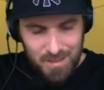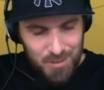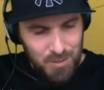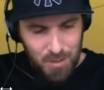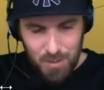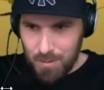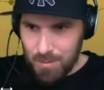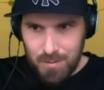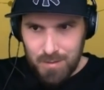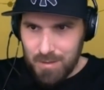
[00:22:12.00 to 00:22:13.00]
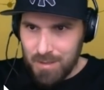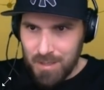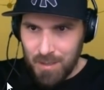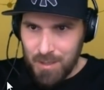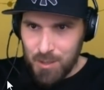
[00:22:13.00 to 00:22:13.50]
so you
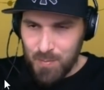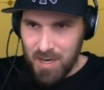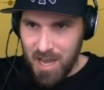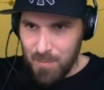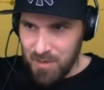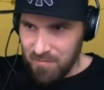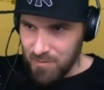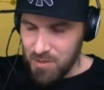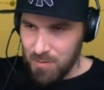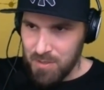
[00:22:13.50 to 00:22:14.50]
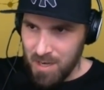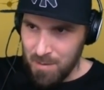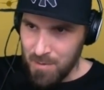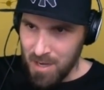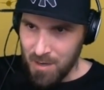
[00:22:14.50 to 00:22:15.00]
know, it's been happening for oh some
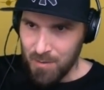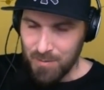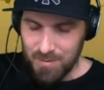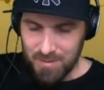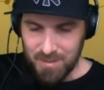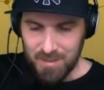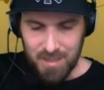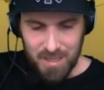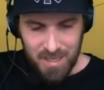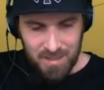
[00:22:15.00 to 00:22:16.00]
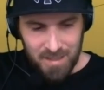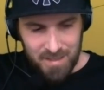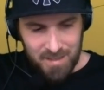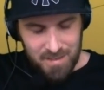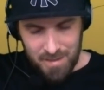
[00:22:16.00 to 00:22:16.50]
time now. God, and
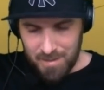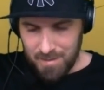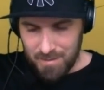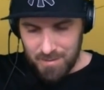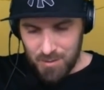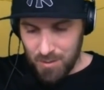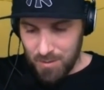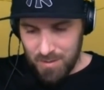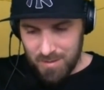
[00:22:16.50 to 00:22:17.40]
they, yeah. So